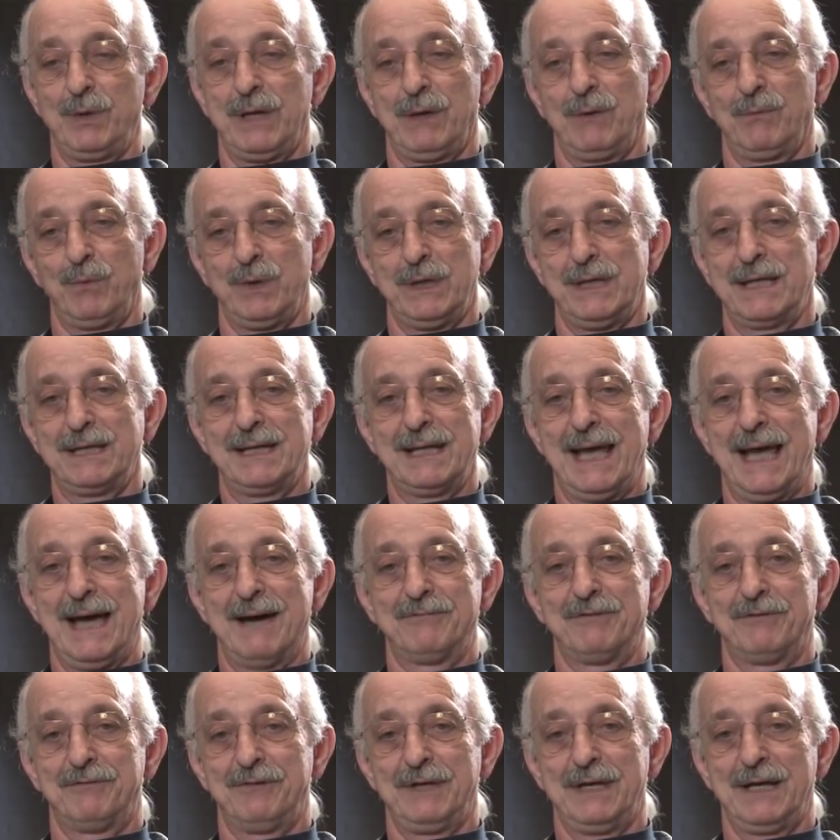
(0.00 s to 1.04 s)
We didn't
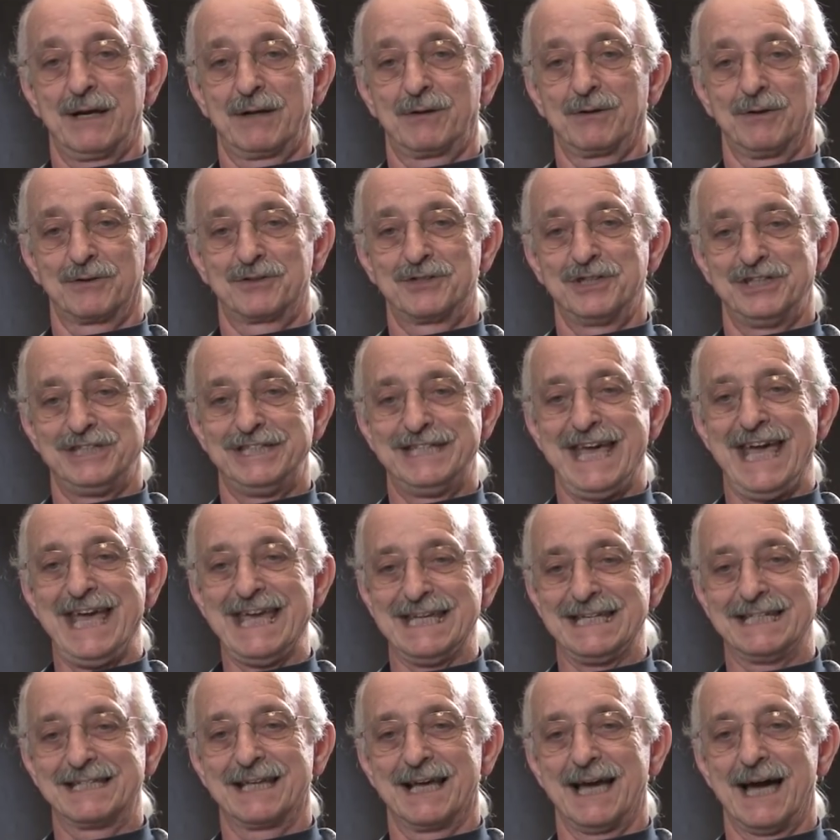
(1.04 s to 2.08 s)
have a vehicle to
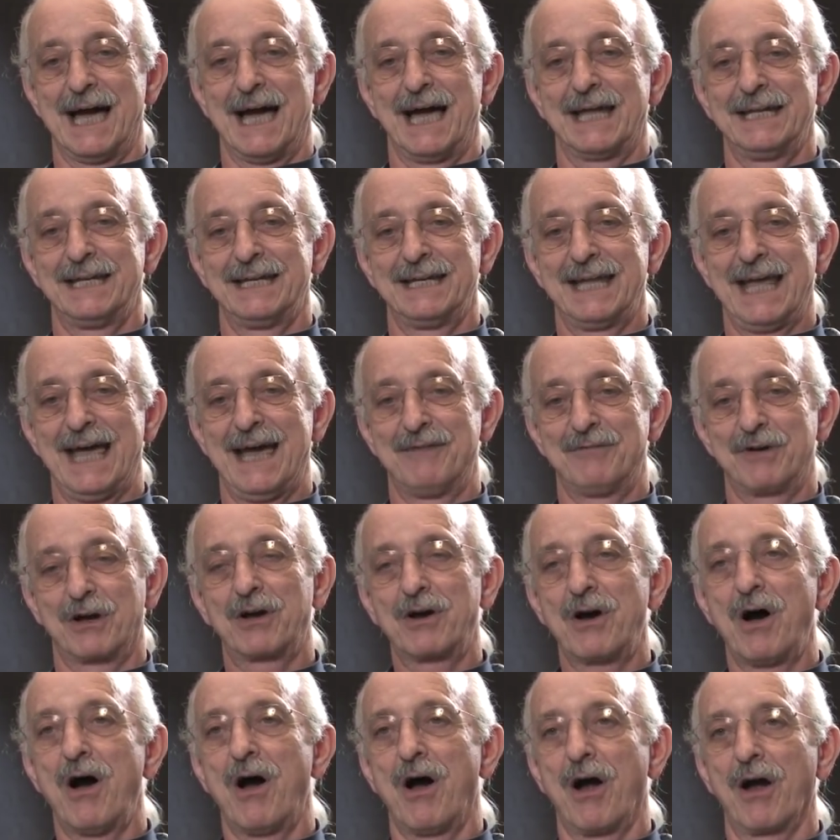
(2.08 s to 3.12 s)
date. I didn't have a
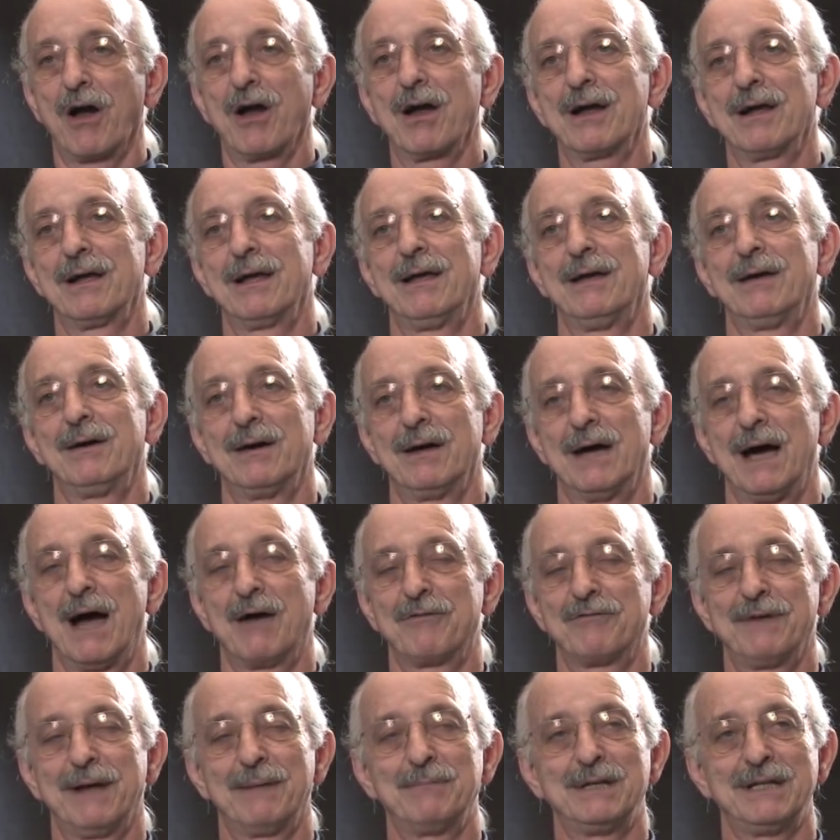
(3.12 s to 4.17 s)
car.
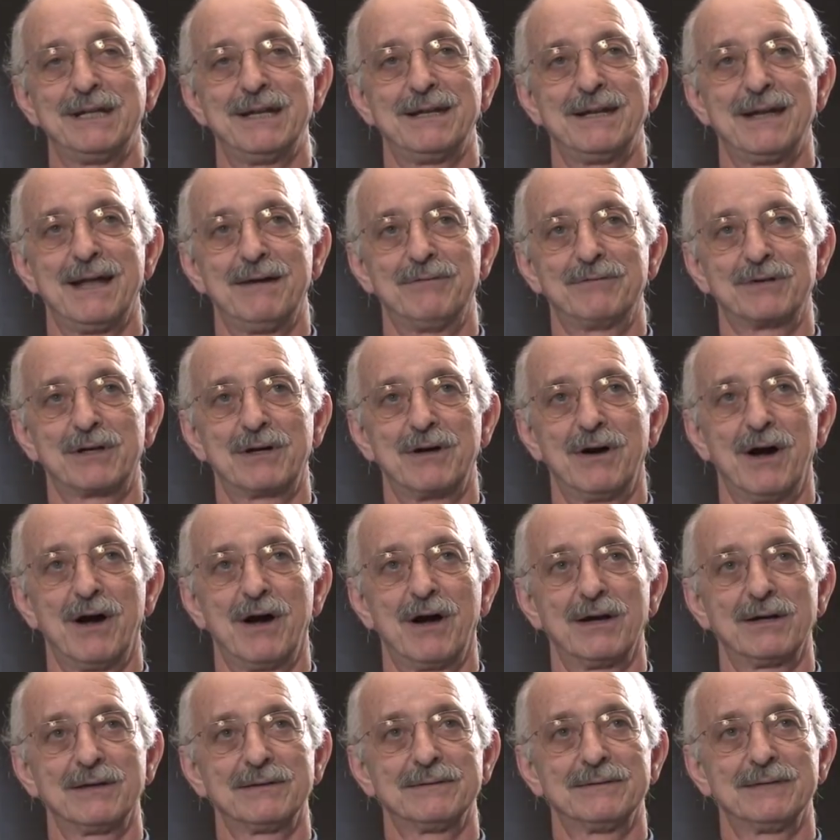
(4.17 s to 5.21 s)
Our family didn't have a
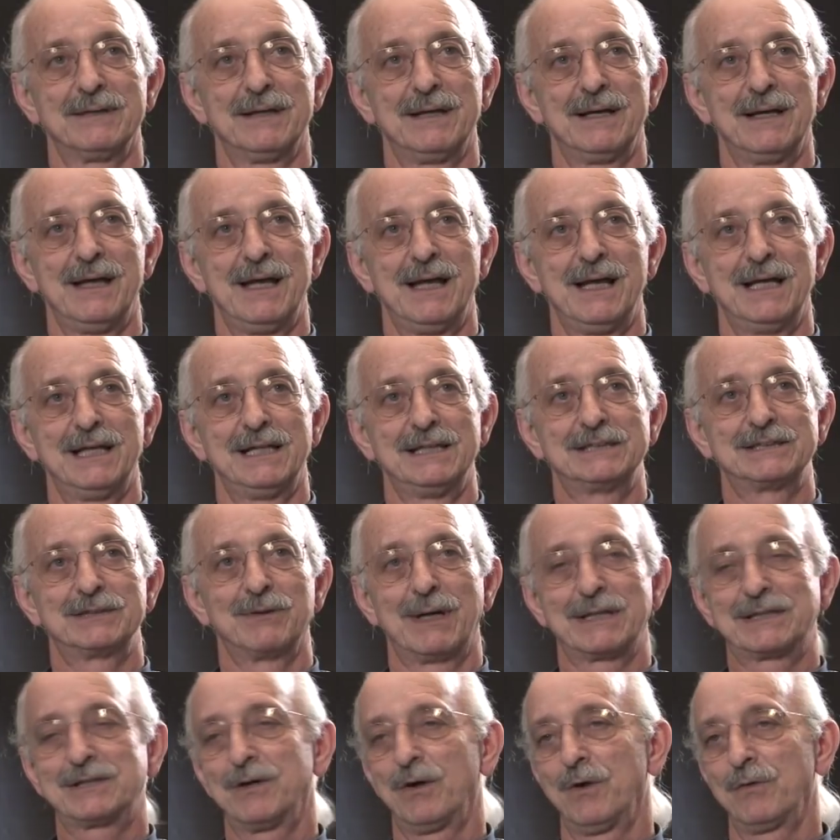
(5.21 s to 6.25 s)
car.
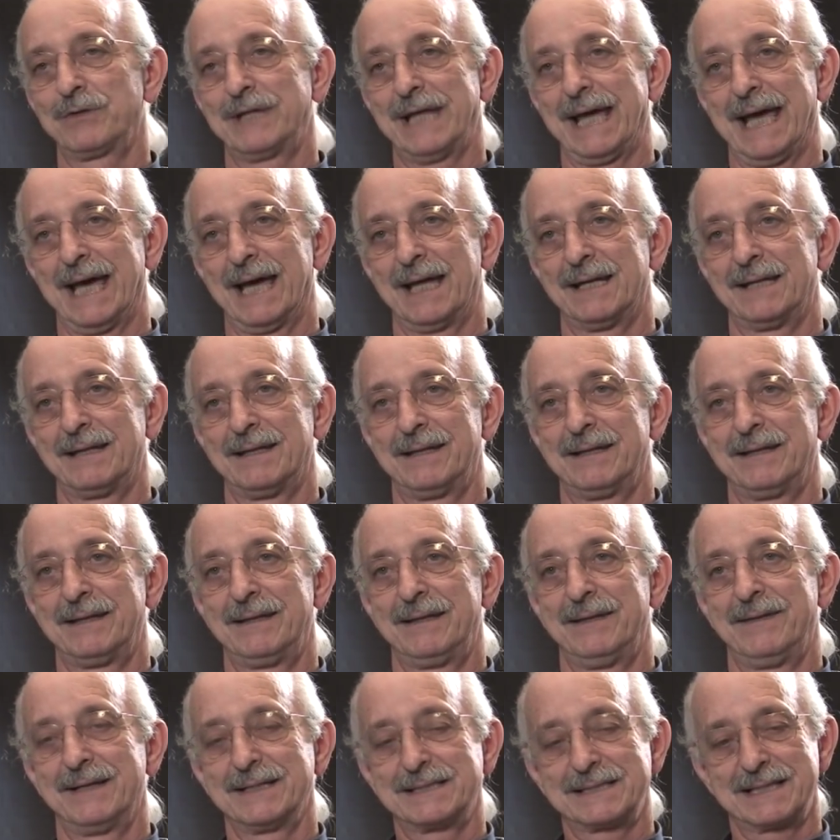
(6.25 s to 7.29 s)
So I told Dad,
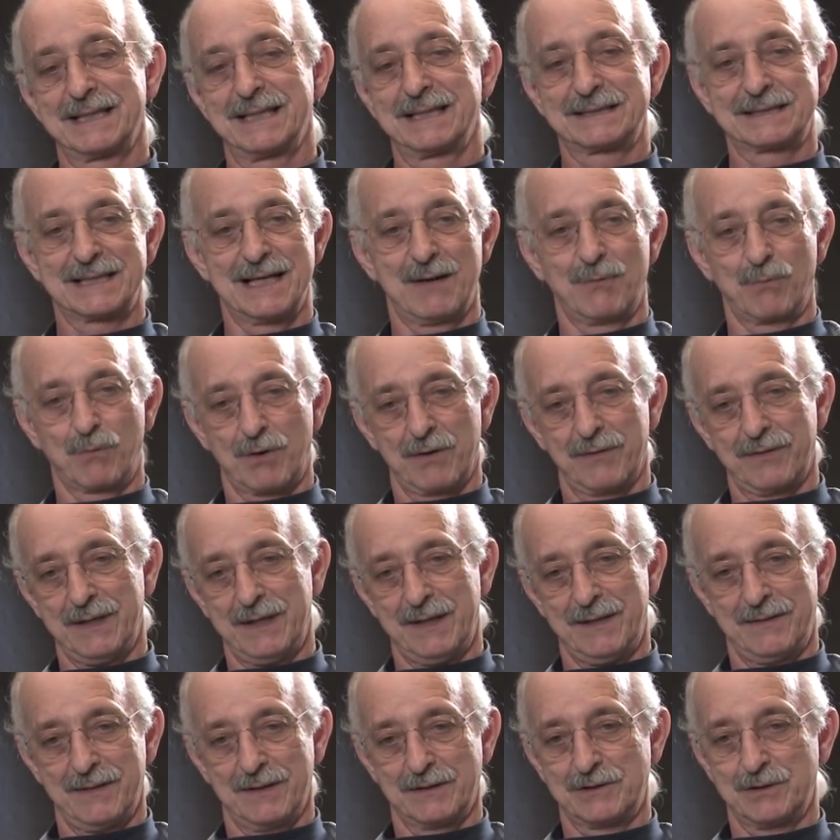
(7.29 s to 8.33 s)
this thing's not worth
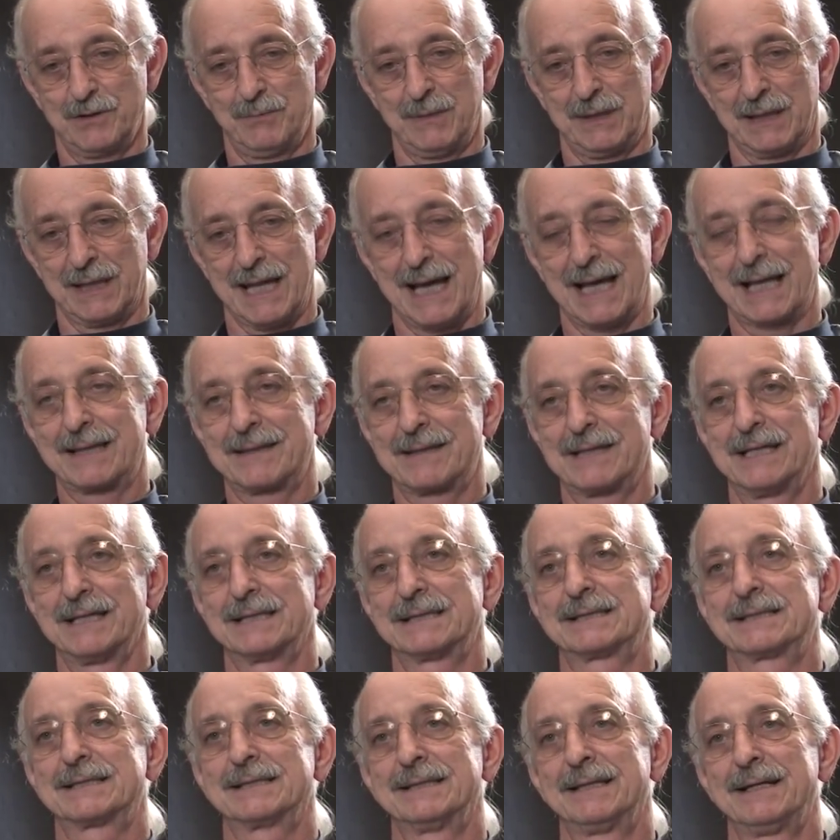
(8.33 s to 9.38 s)
anything to me like
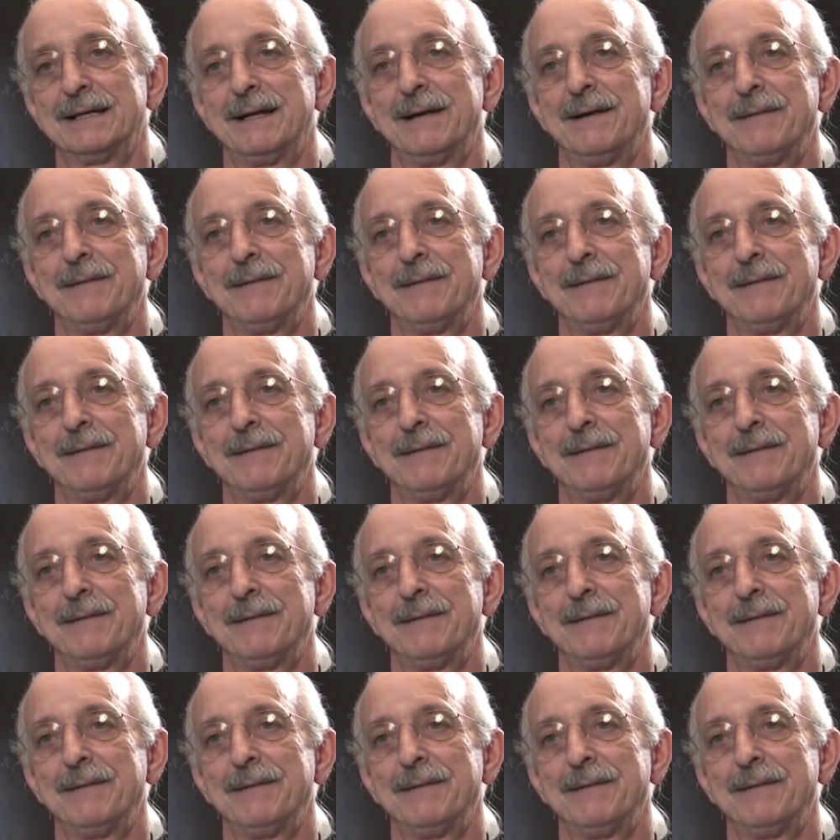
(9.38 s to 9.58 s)
this.